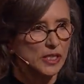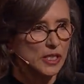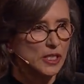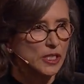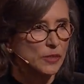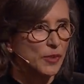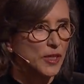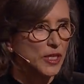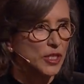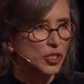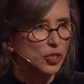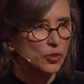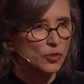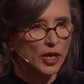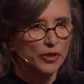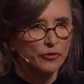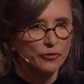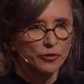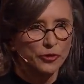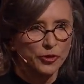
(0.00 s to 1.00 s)
It's been
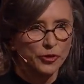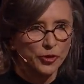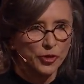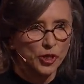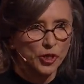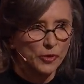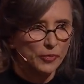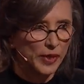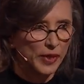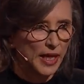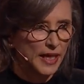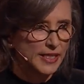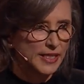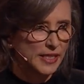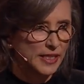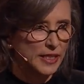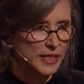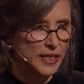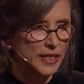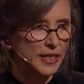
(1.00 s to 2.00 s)
230 plus
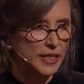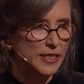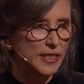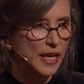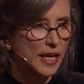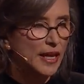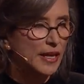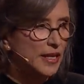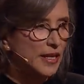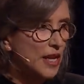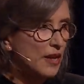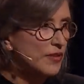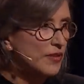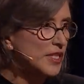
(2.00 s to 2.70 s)
years, never